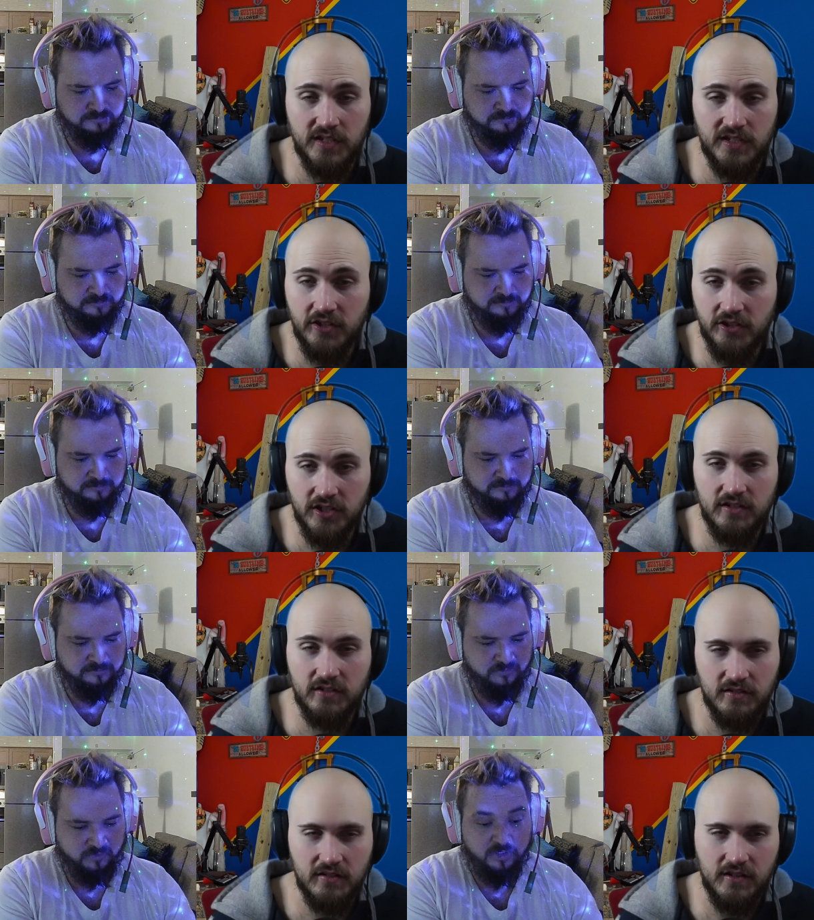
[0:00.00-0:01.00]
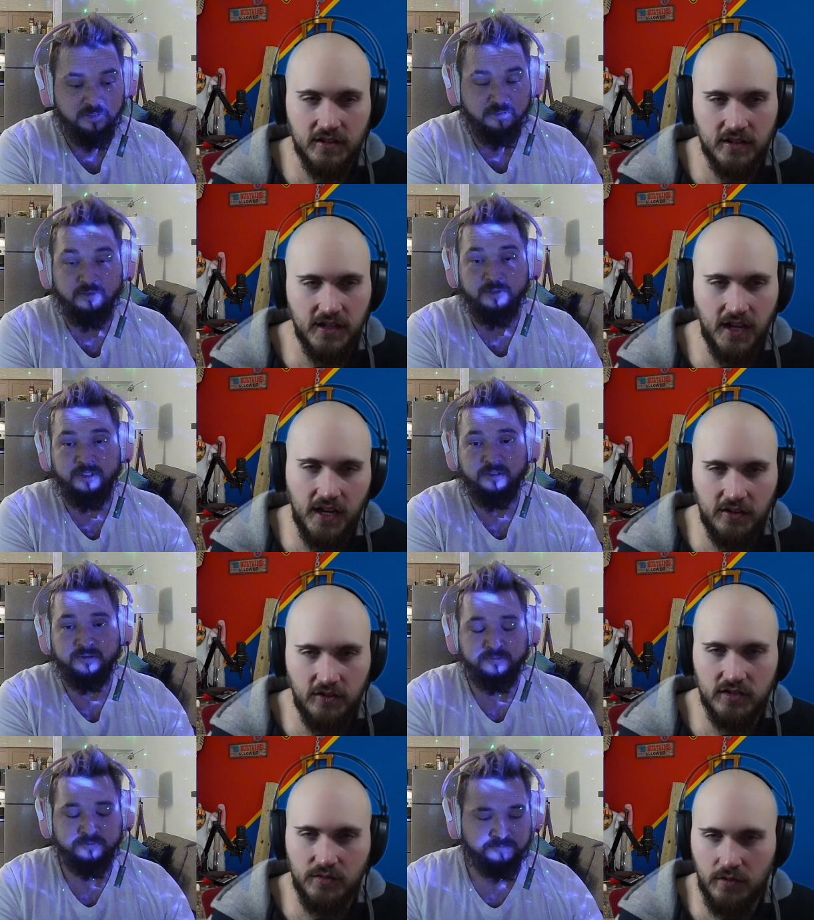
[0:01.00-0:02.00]
Speaker 1: he could because I oh, hadn't yeah.
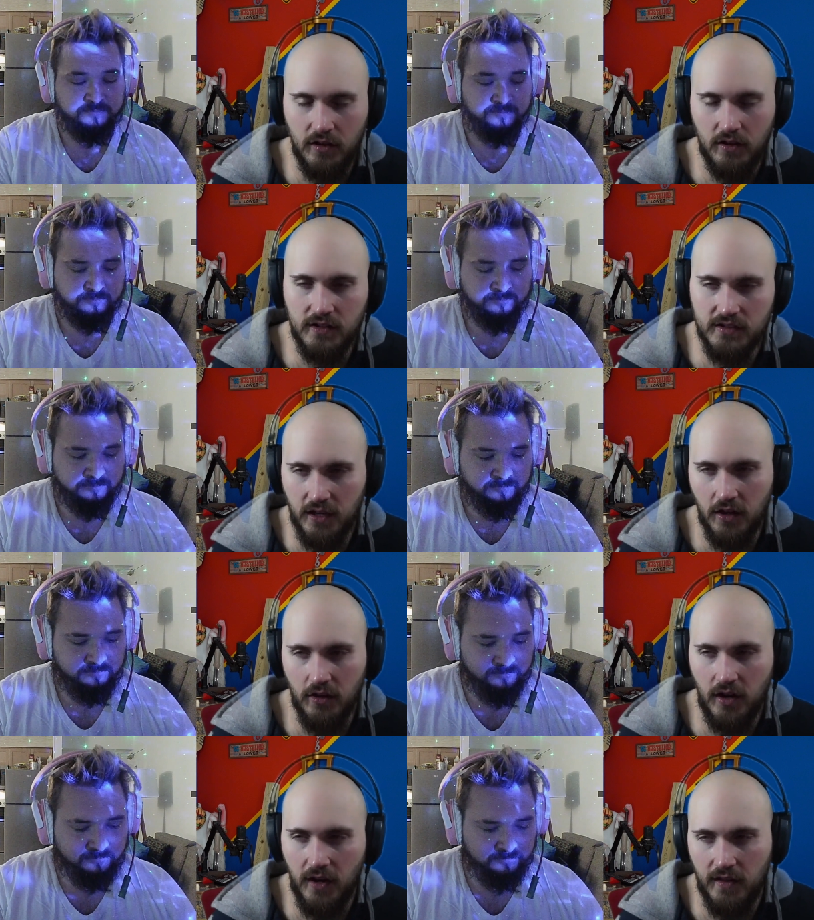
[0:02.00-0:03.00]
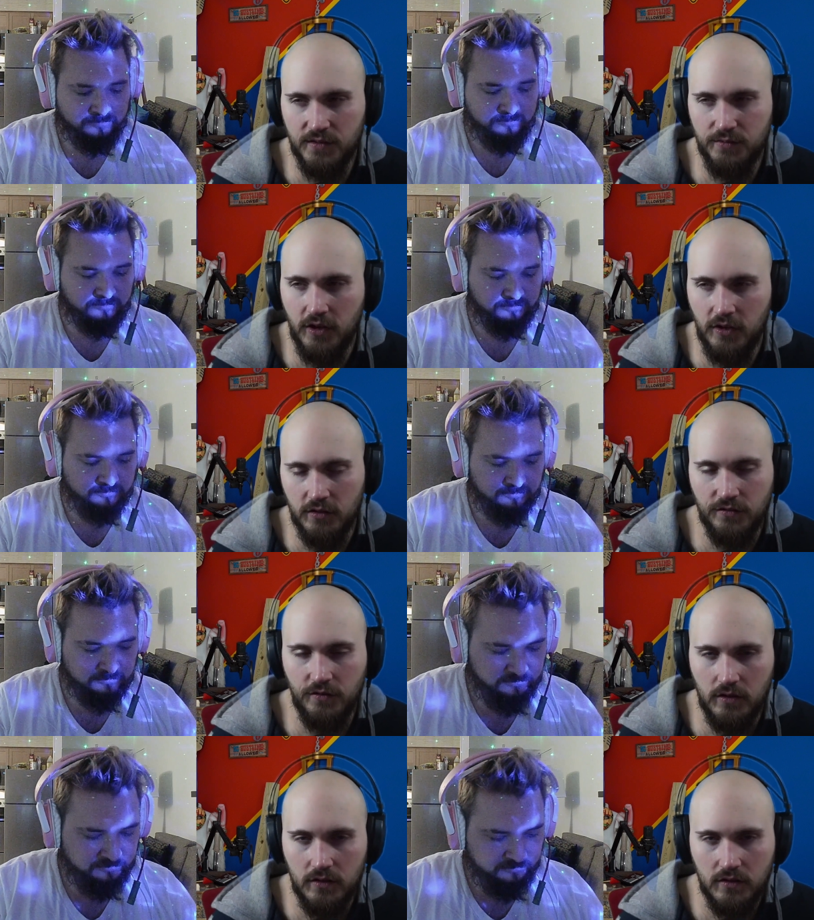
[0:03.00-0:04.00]
used him at all. I was like, okay, that's pretty useful.